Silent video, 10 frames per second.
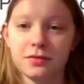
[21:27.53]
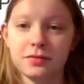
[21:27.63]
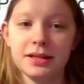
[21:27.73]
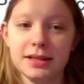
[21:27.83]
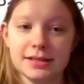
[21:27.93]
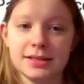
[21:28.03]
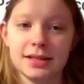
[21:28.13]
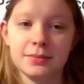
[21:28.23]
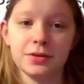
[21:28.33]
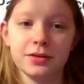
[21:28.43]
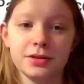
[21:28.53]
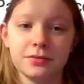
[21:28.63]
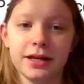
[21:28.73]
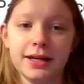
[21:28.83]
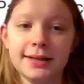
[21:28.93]
from the list and I'm going to
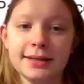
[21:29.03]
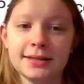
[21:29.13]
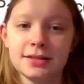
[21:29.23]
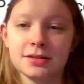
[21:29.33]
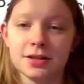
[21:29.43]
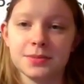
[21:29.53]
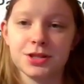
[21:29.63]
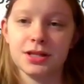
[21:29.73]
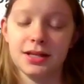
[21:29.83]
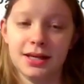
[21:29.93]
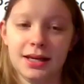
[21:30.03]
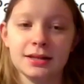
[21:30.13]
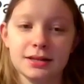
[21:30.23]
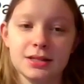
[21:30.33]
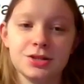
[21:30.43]
read its description in
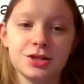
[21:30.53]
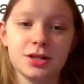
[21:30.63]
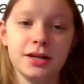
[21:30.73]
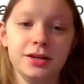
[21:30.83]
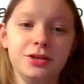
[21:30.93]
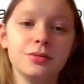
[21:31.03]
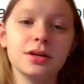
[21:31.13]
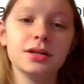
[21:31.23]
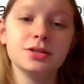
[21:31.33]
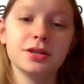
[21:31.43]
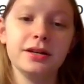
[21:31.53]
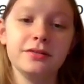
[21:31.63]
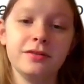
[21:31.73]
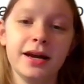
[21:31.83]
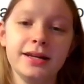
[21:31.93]
English, and you are going to try and
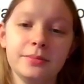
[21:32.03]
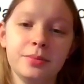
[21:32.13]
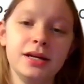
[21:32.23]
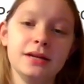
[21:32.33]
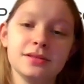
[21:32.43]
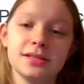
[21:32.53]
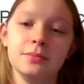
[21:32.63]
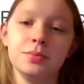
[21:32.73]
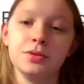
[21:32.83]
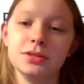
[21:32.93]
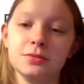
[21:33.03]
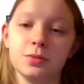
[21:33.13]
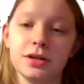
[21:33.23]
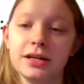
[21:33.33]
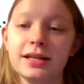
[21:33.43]
find and pronounce the bolded
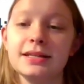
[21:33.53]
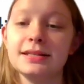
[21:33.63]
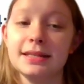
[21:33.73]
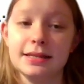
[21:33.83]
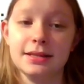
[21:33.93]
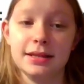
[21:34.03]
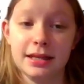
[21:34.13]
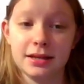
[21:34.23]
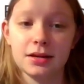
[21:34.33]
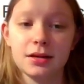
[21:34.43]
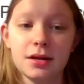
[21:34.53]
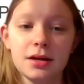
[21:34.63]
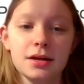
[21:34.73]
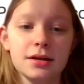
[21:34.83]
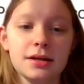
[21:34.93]
word in D neat.
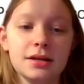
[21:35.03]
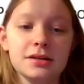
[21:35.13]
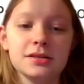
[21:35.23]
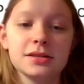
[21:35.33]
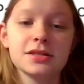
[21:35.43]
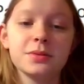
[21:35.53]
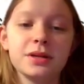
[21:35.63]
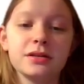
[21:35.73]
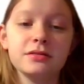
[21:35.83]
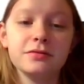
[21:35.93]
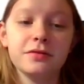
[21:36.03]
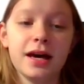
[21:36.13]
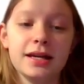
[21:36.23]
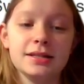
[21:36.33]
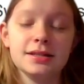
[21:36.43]
Since we couldn't
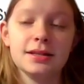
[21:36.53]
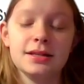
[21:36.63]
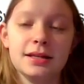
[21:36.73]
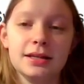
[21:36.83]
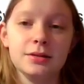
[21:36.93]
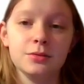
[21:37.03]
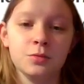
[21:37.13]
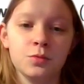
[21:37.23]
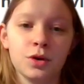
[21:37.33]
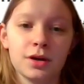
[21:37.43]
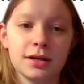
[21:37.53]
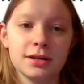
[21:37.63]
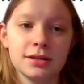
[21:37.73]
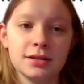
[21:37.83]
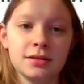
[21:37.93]
find the
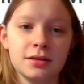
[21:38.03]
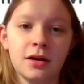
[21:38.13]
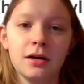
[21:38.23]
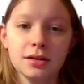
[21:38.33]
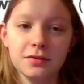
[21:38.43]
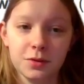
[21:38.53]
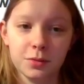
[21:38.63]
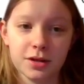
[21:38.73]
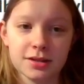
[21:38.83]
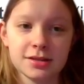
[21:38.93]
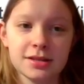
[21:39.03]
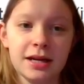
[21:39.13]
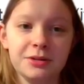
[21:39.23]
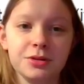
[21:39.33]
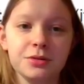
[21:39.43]
word, all of the words, I
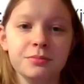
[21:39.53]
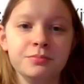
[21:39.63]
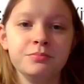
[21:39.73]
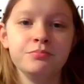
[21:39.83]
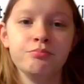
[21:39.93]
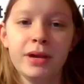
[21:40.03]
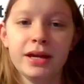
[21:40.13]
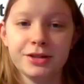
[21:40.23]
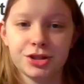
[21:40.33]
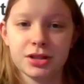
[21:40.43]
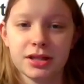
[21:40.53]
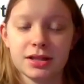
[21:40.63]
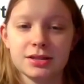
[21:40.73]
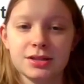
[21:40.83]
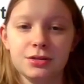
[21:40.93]
will make
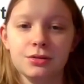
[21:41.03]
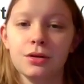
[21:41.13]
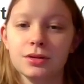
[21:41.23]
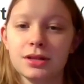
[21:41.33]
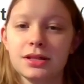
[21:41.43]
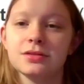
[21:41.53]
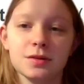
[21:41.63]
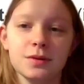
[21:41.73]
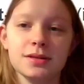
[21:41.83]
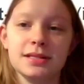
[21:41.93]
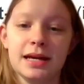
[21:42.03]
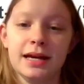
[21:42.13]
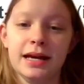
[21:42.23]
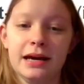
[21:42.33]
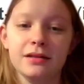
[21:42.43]
sure to only use the ones I
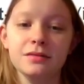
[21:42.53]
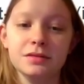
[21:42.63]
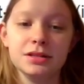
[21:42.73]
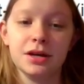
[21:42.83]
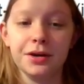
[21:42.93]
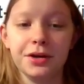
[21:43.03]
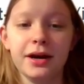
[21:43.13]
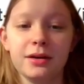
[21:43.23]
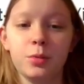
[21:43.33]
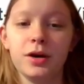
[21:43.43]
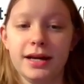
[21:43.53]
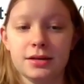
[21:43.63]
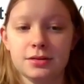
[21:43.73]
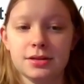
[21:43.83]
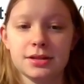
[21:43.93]
have taught you how to
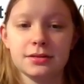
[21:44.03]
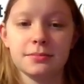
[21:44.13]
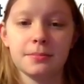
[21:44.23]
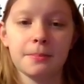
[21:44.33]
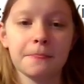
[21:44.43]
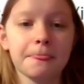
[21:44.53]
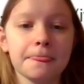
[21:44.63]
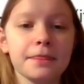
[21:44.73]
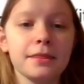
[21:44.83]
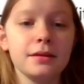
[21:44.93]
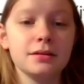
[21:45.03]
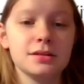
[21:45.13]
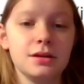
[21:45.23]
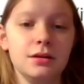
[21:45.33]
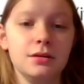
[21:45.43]
pronounce.
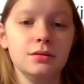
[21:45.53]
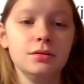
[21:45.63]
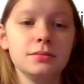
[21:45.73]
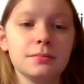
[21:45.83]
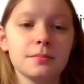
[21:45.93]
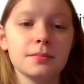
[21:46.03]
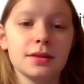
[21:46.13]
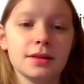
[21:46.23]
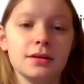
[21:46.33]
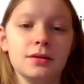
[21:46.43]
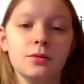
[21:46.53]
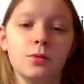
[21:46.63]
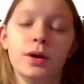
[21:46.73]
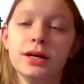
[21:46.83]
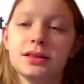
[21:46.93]
So,
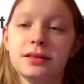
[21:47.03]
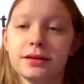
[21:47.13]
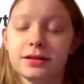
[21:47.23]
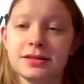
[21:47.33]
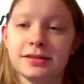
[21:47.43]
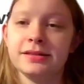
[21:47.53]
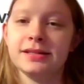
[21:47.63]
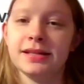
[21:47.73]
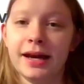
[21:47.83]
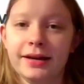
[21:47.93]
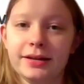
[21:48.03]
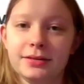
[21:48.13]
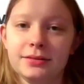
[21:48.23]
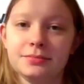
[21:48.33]
one learns inside it.